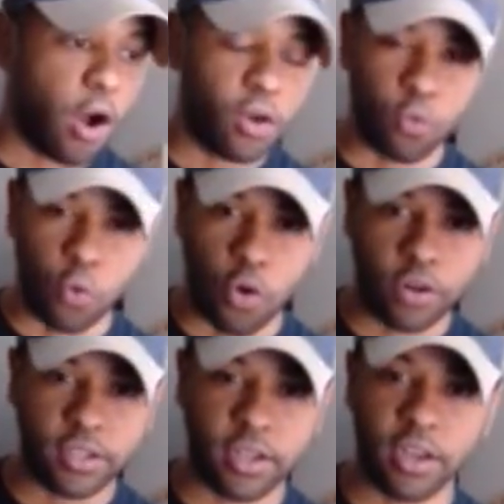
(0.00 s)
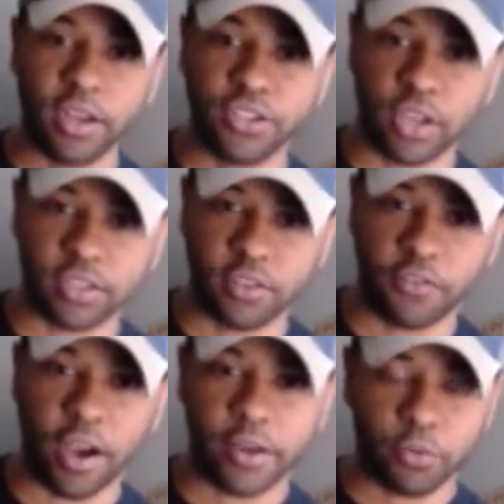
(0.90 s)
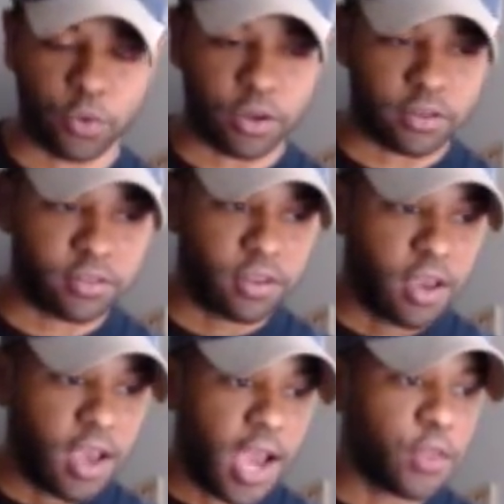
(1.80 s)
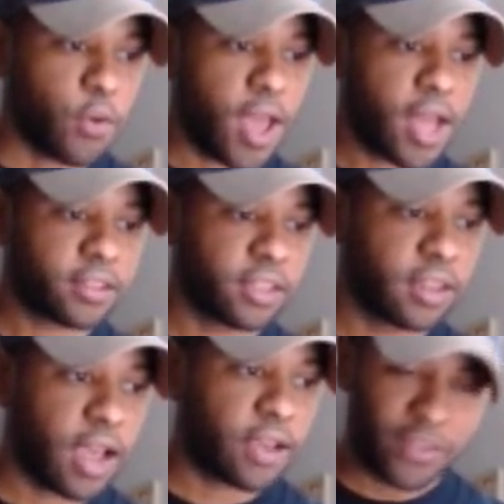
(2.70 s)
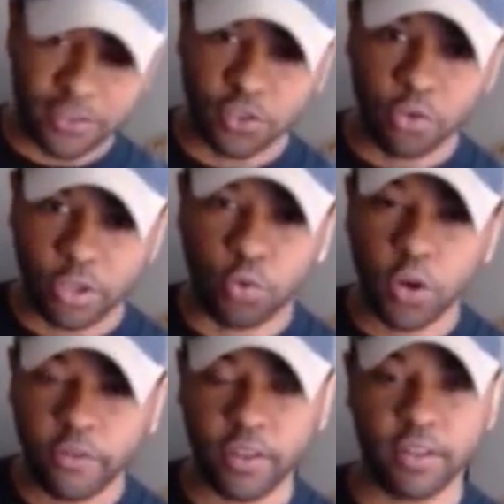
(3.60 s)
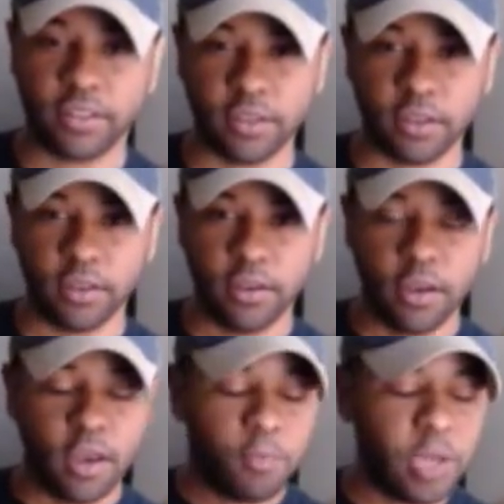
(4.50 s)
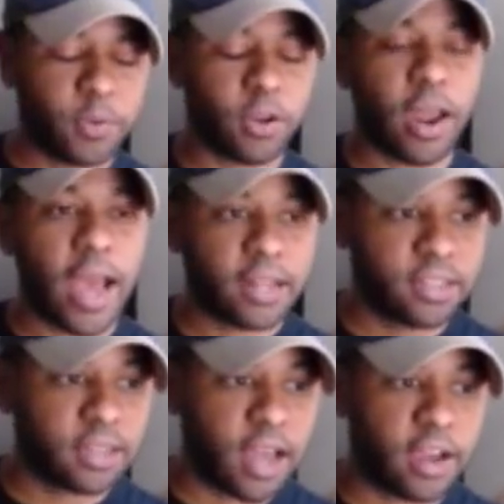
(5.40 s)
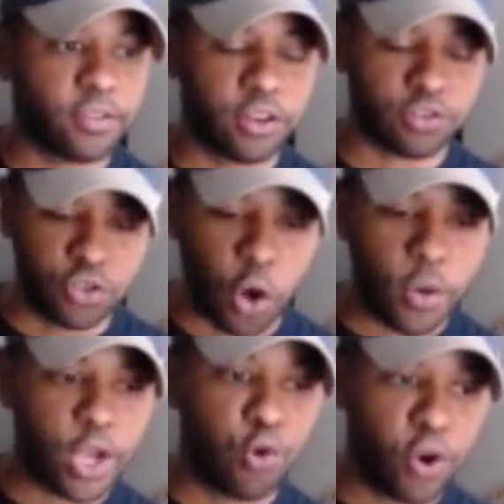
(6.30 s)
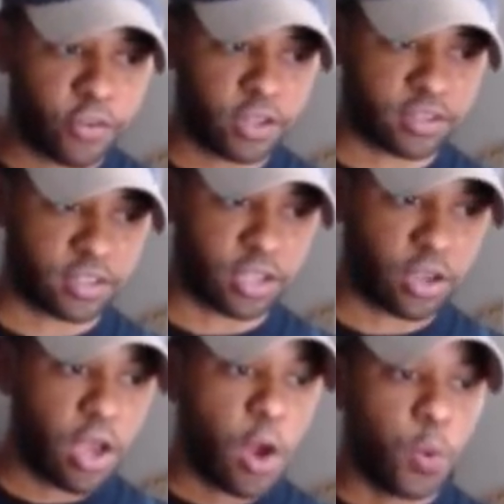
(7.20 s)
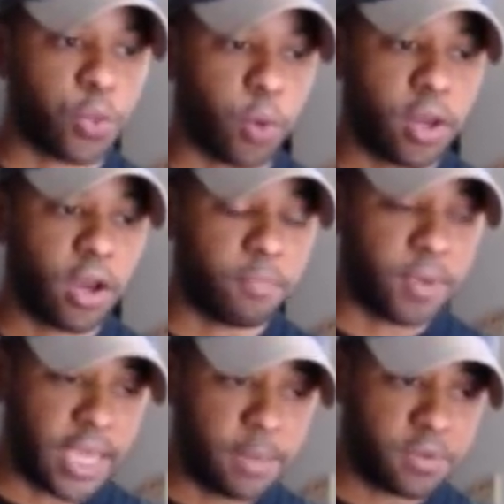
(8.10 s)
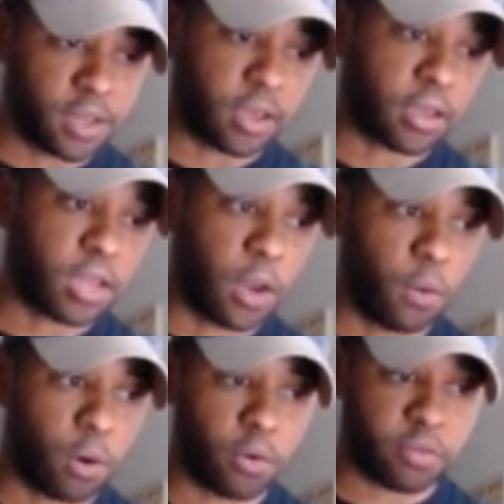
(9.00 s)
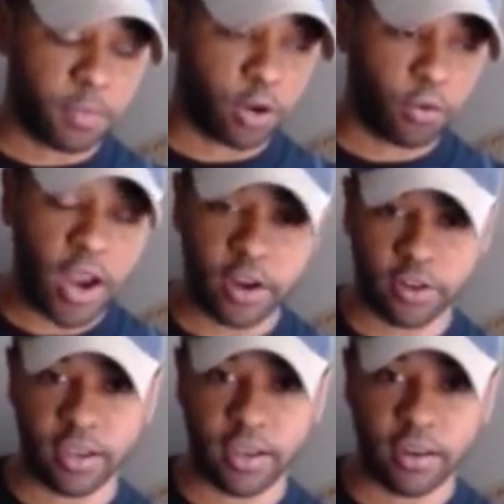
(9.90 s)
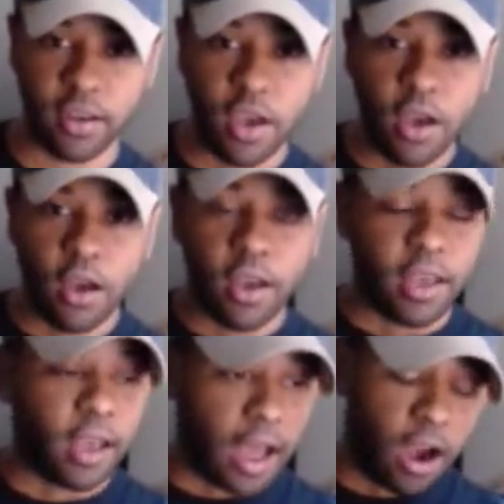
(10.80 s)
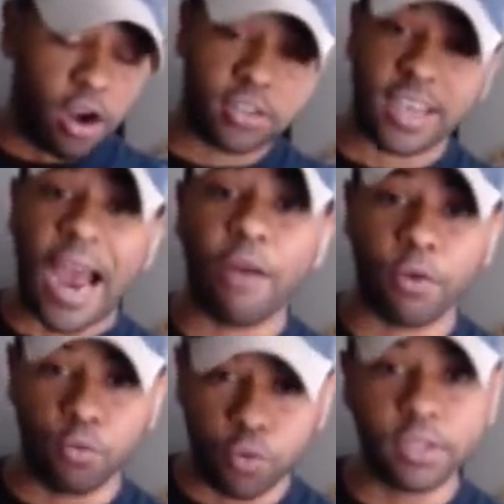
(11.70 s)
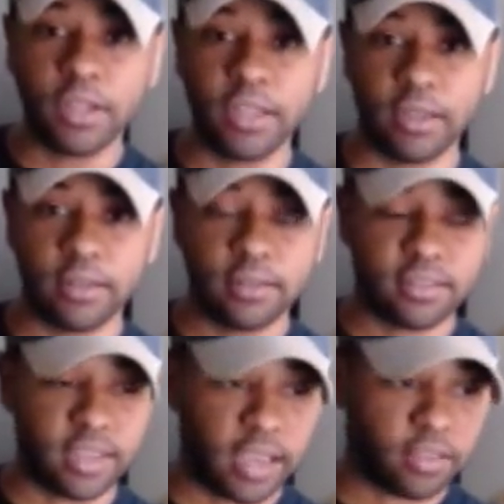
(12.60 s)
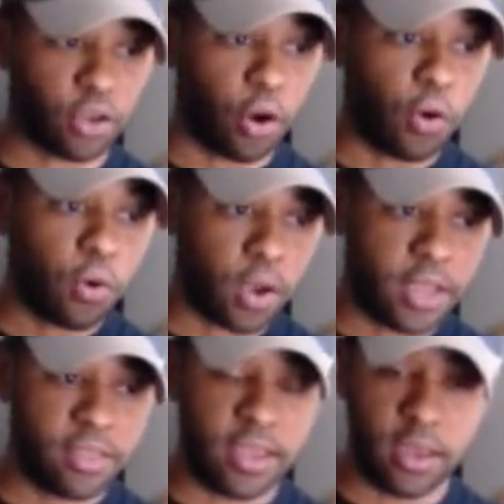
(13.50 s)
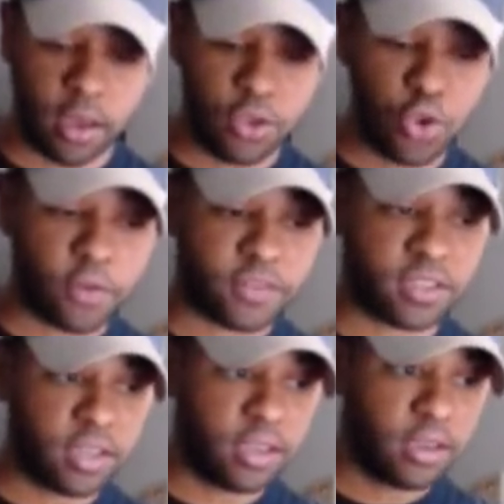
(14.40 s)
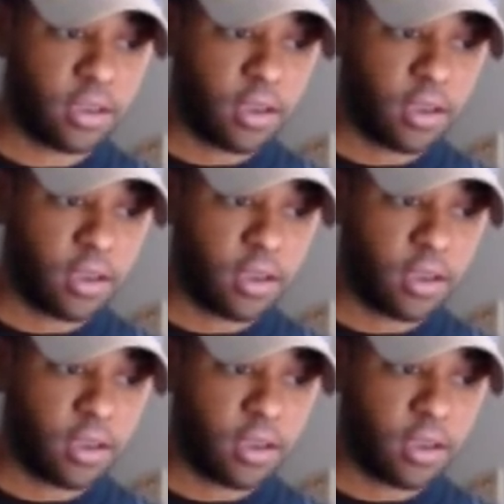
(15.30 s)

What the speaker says: unwarranted and unjustified it was. And they were acting like there's no equivalency. People are acting like there's no equivalency with what Khabib did and what McGregor did. I heard Tyron Woodley say it though in the UFC